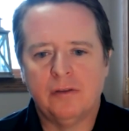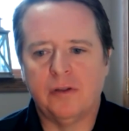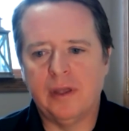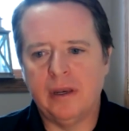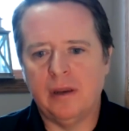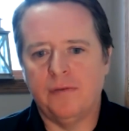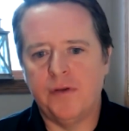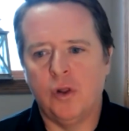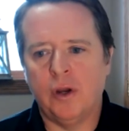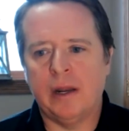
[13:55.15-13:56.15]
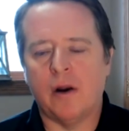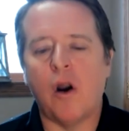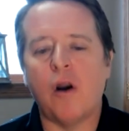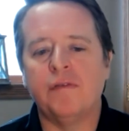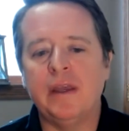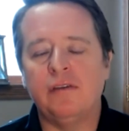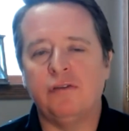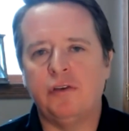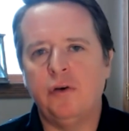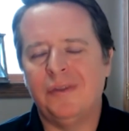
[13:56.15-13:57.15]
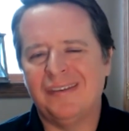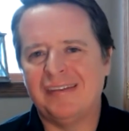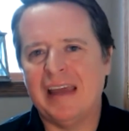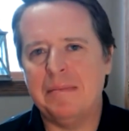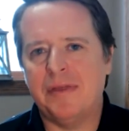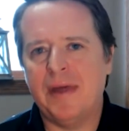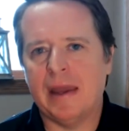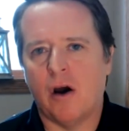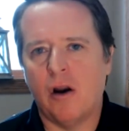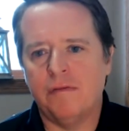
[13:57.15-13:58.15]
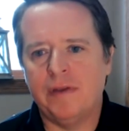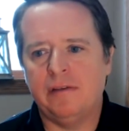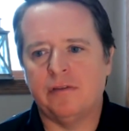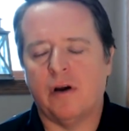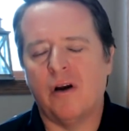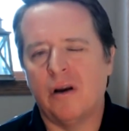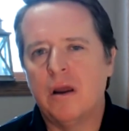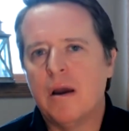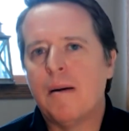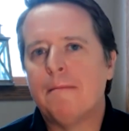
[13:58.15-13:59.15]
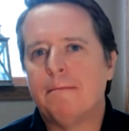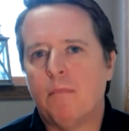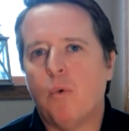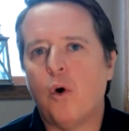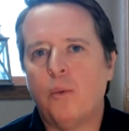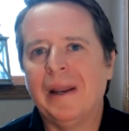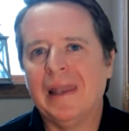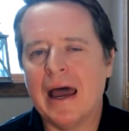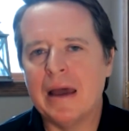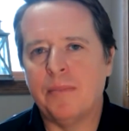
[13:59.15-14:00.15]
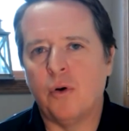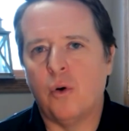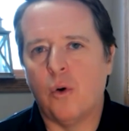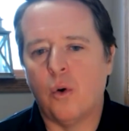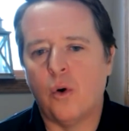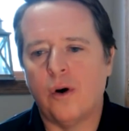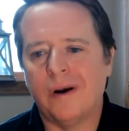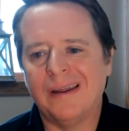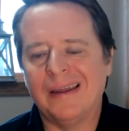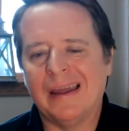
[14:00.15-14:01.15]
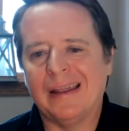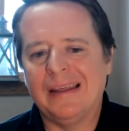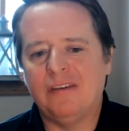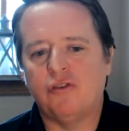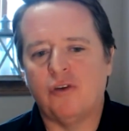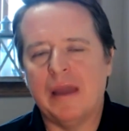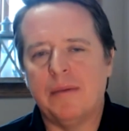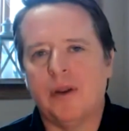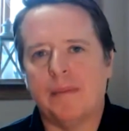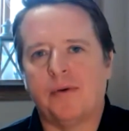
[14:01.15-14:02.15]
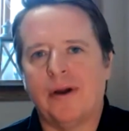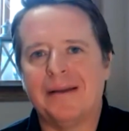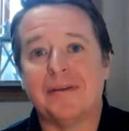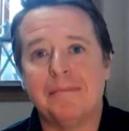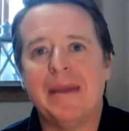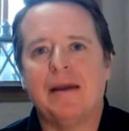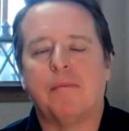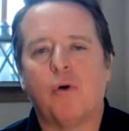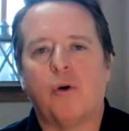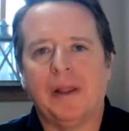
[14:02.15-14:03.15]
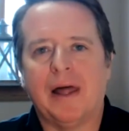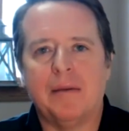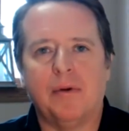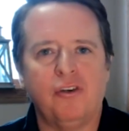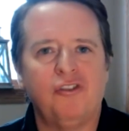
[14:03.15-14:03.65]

So then if you look at RVs too, same thing. RVs are more reliable, or at least you're able to upgrade them to make them more reliable.